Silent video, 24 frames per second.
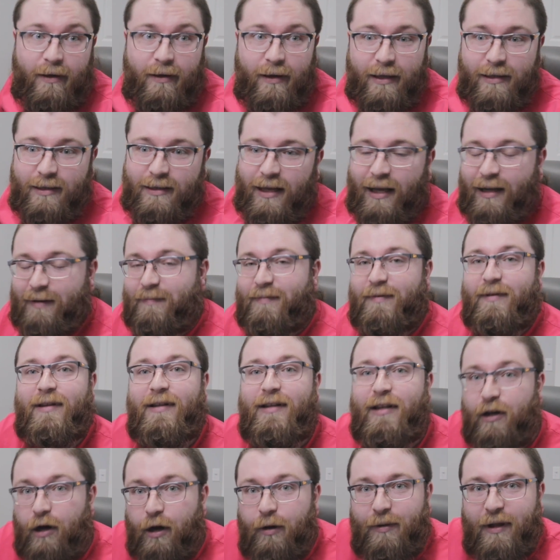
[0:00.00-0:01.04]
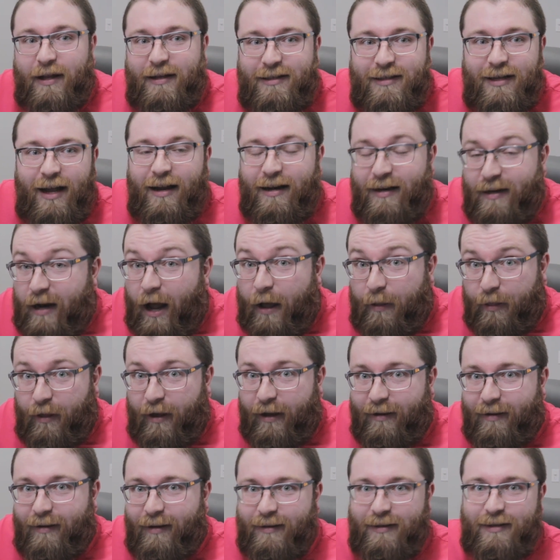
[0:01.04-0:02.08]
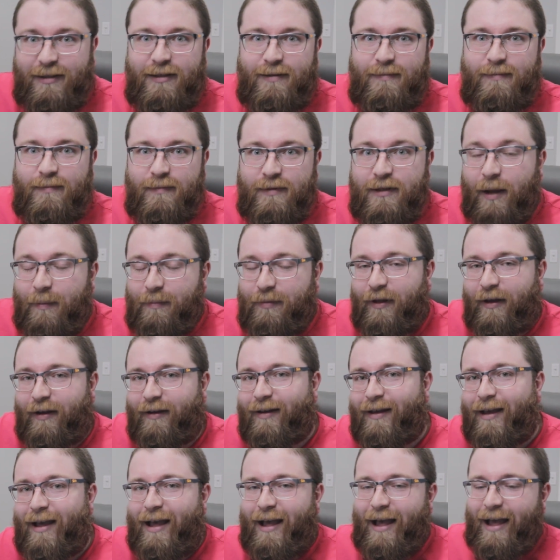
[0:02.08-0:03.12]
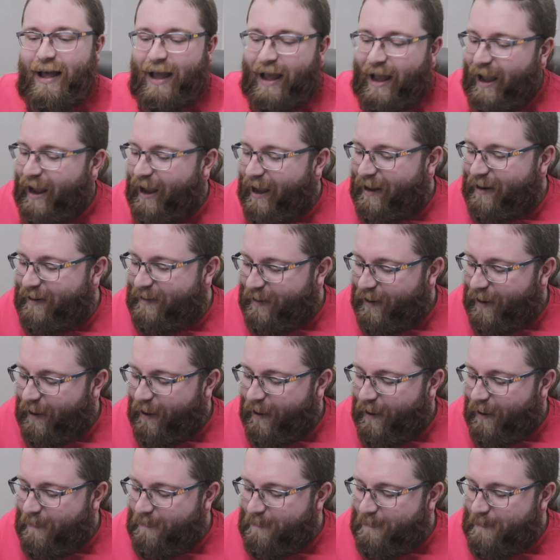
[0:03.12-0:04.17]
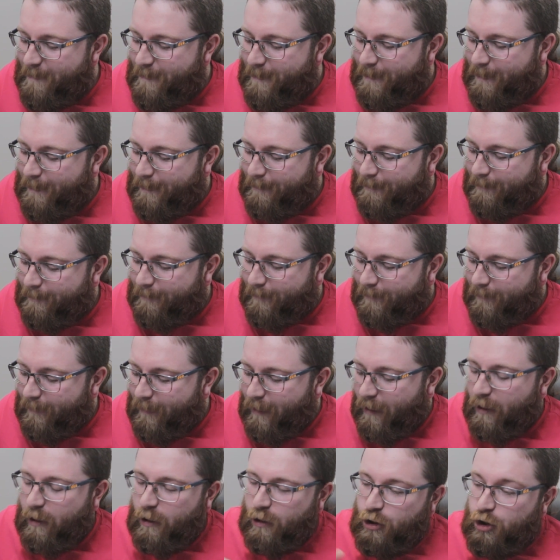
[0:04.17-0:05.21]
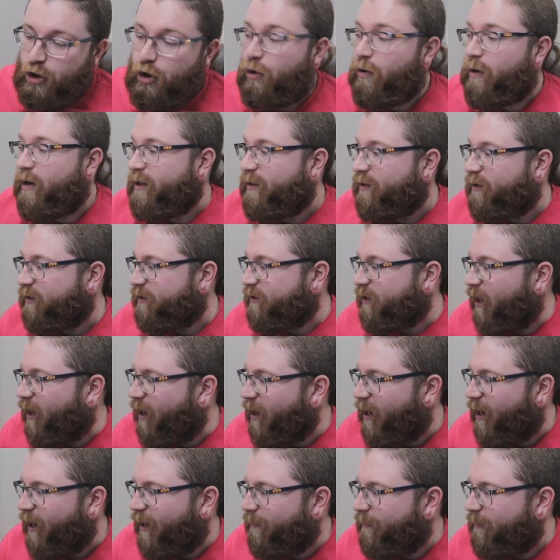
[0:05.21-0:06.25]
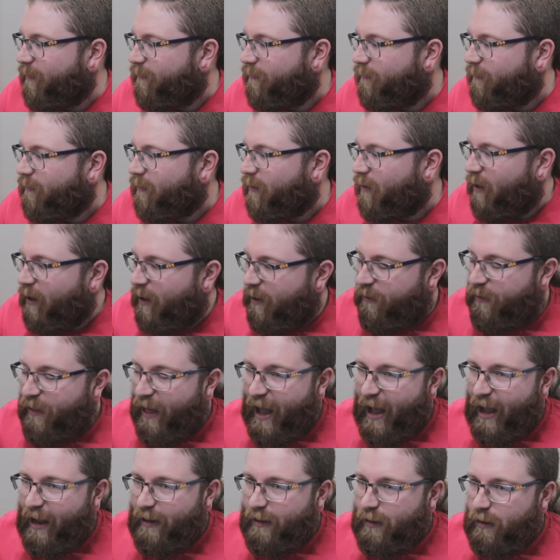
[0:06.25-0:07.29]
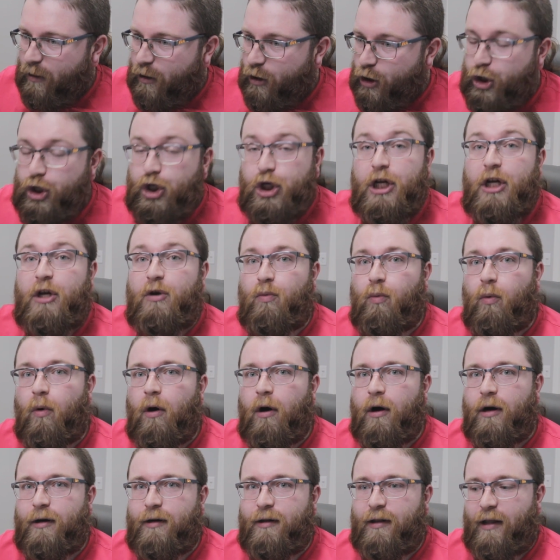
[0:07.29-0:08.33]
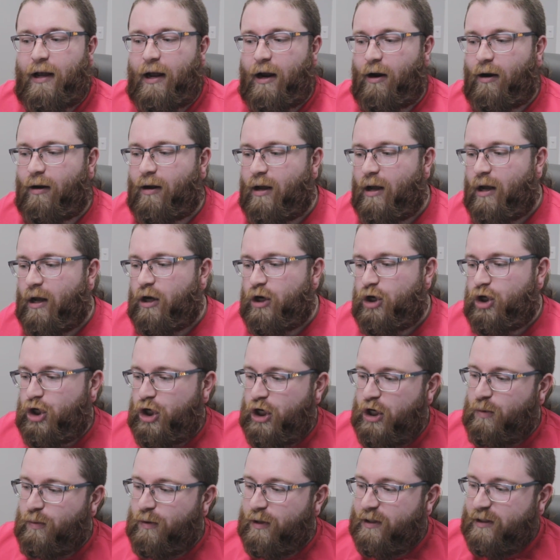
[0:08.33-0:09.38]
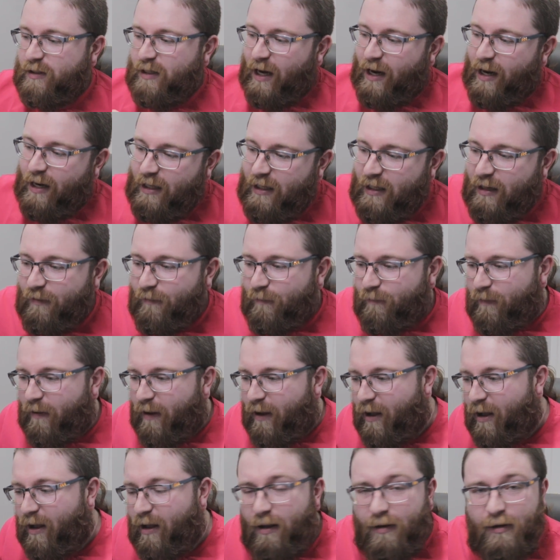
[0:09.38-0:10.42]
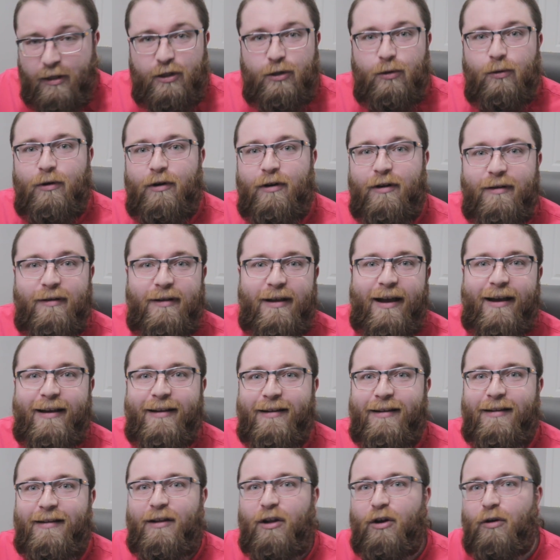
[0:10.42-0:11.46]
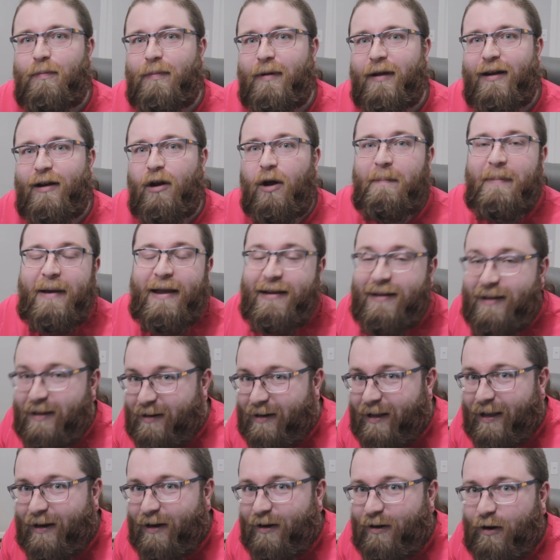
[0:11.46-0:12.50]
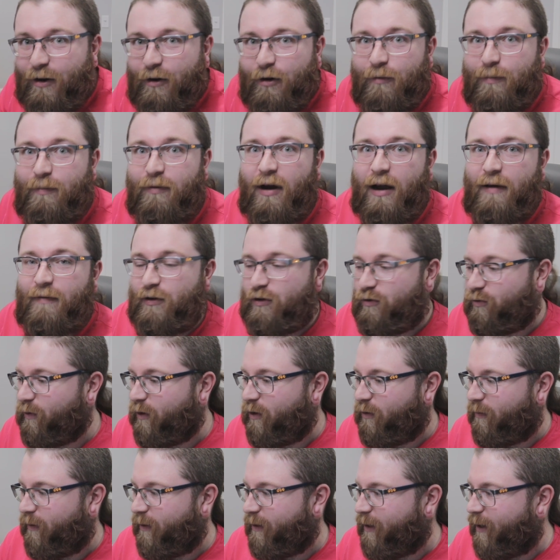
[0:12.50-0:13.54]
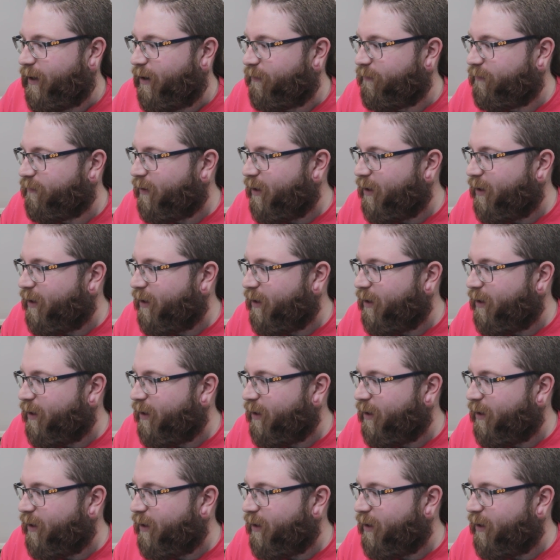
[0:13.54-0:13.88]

That's, that's not nothing. It's something. And during the time that she worked there, she was kind of a little bit opinionated on her private Twitter account.